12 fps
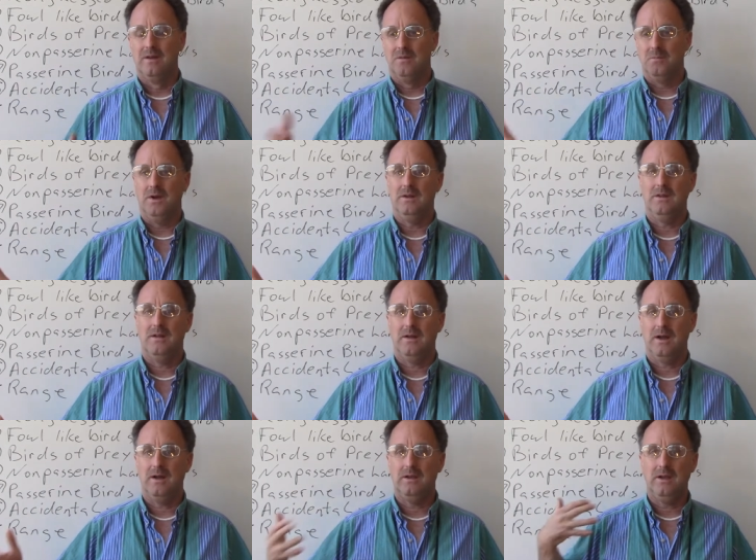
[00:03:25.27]
But
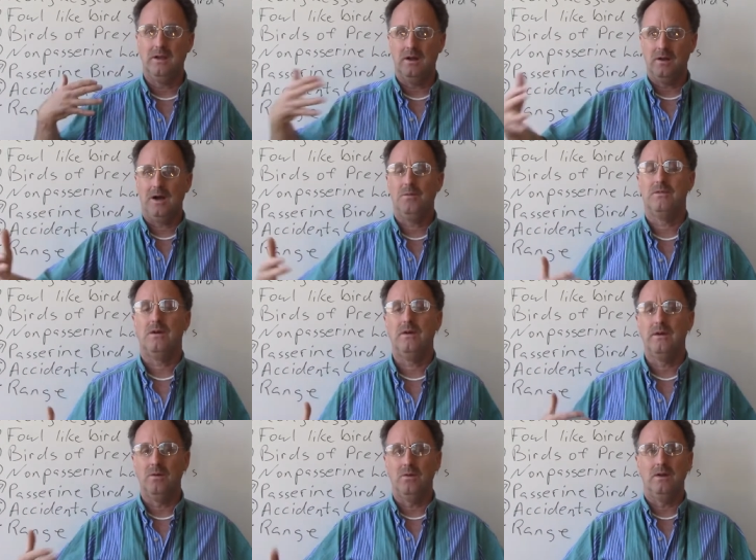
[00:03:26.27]
you know, I was
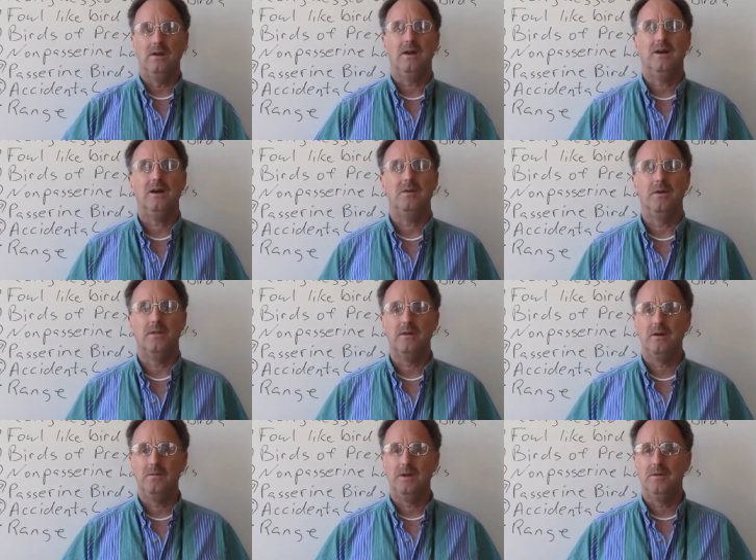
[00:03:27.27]
already going into
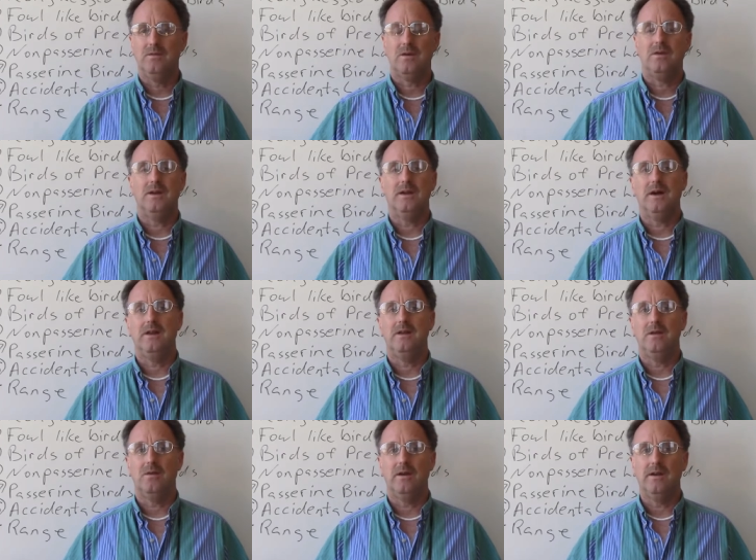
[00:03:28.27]
hypothermia. It was already 90
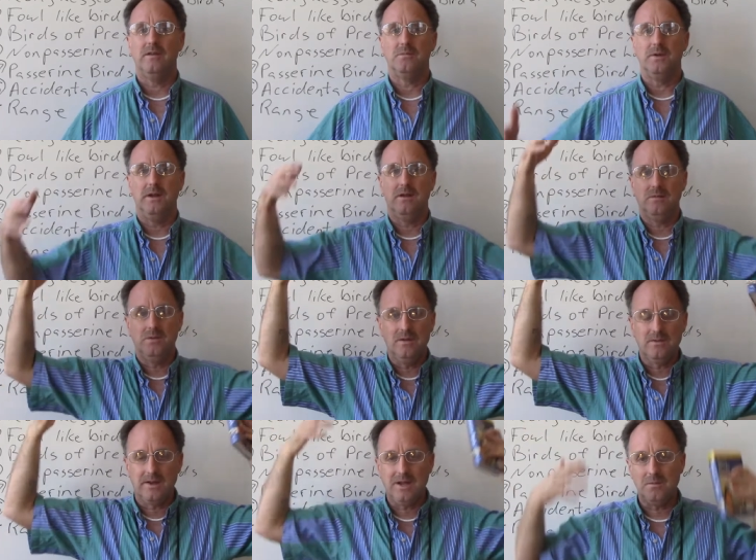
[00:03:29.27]
degrees, but it depends
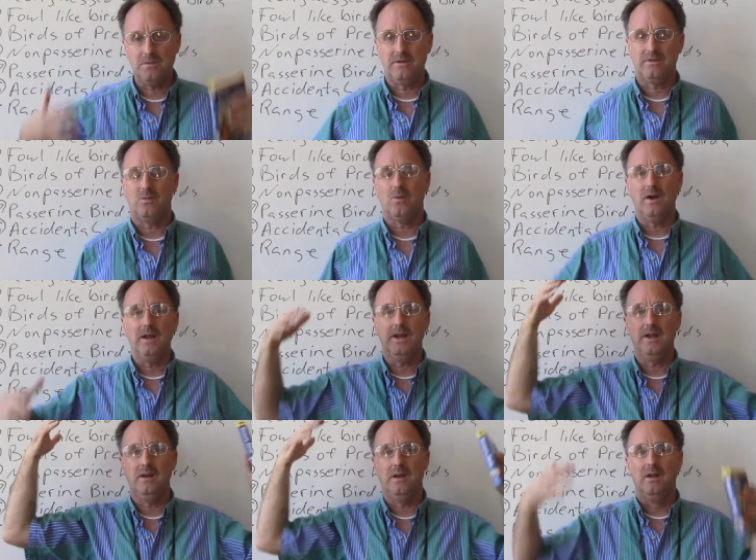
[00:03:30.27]
on how much
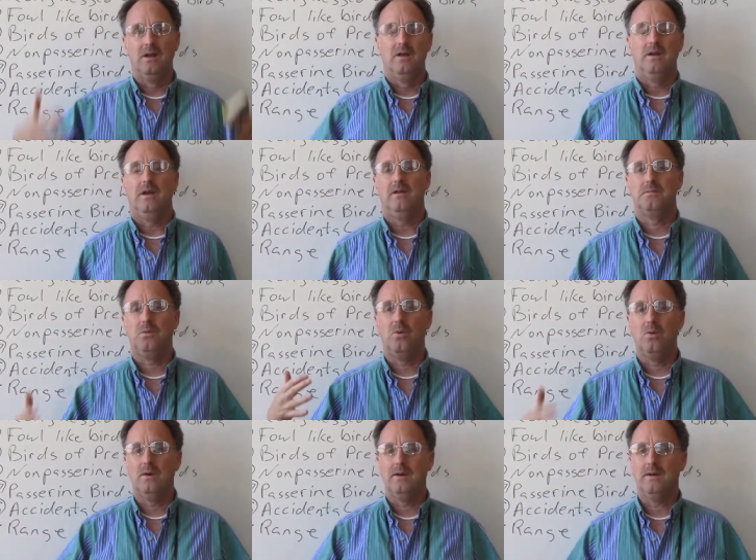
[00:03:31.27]
rain is
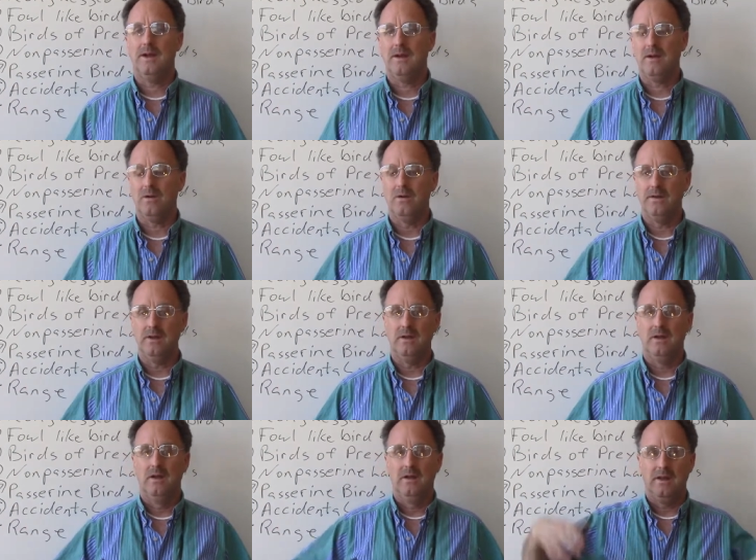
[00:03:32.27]
pouring down on you
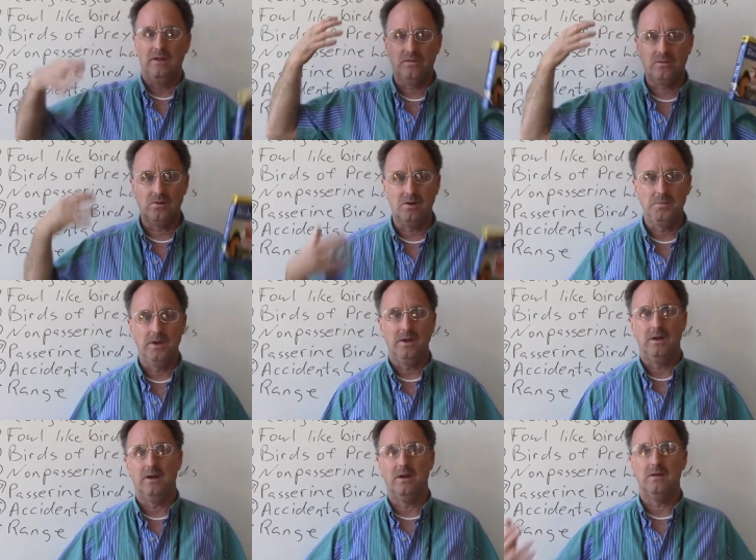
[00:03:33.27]
and
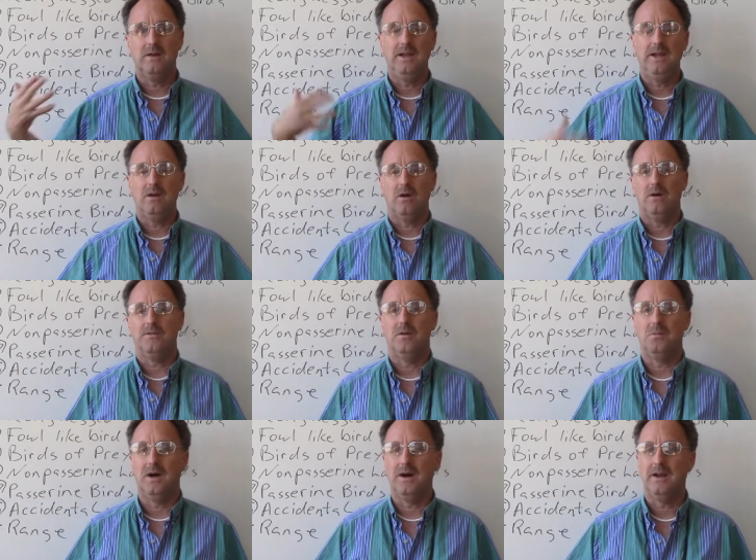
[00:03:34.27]
stripping uh, heat off your
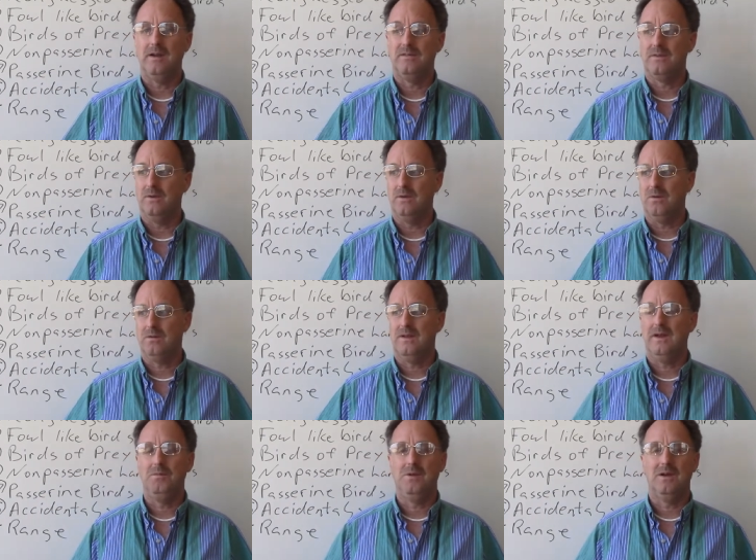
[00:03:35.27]
body. So don't
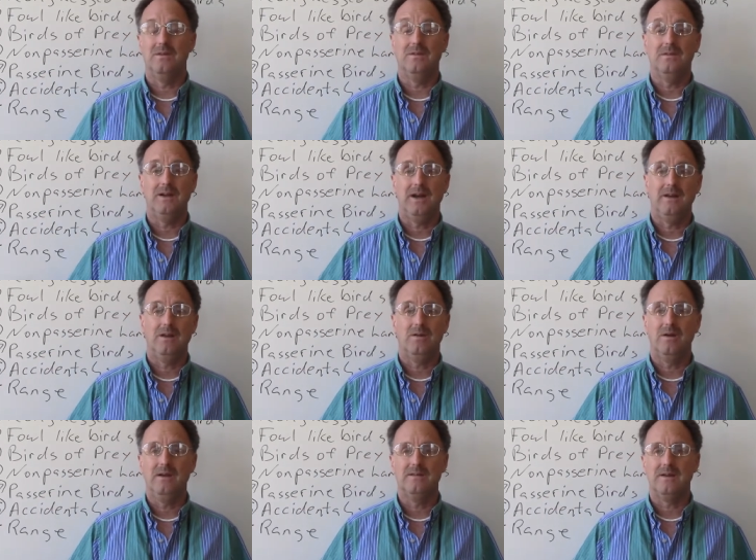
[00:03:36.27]
think because it's 90
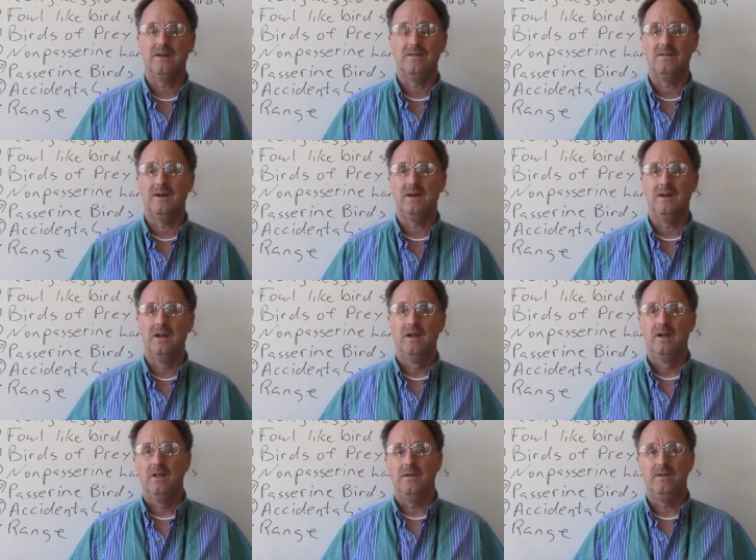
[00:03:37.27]
degrees outside
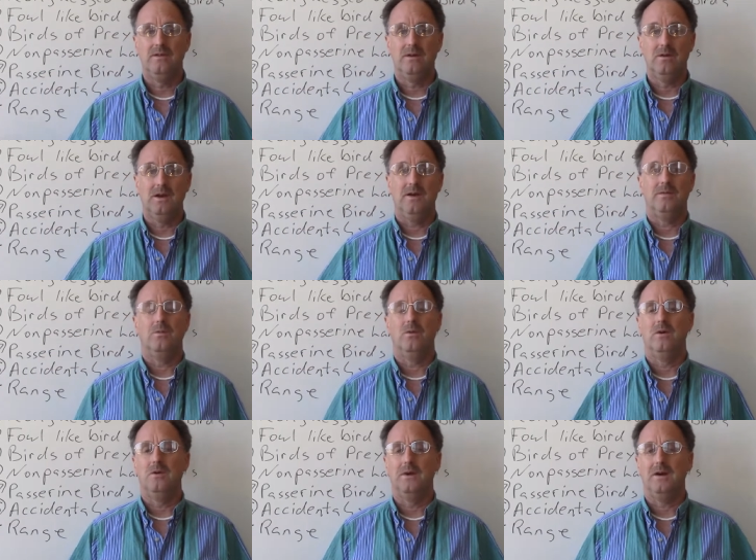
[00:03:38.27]
that you don't have to
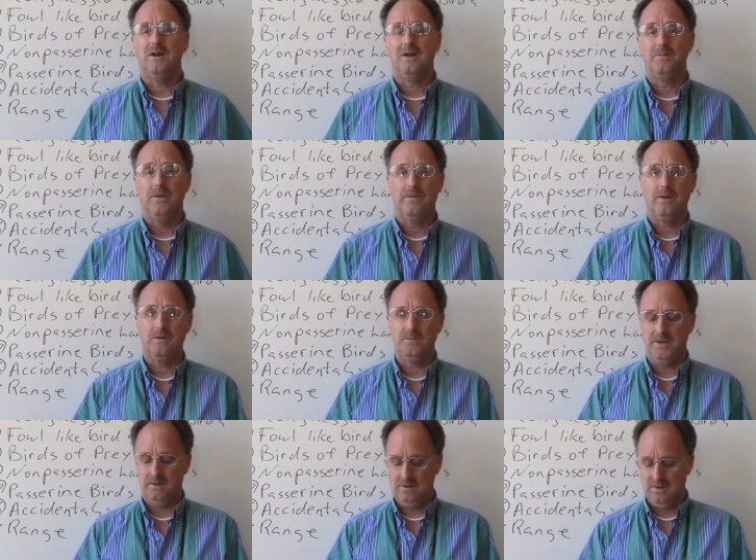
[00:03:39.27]
worry about
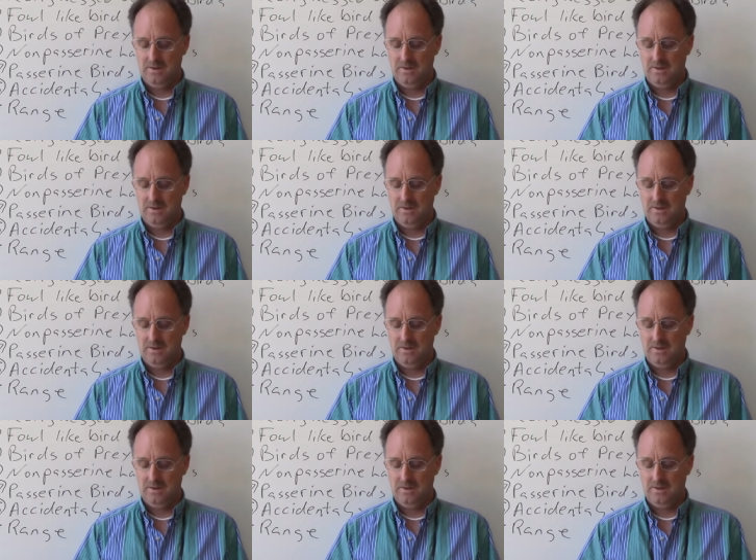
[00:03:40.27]
hypothermia.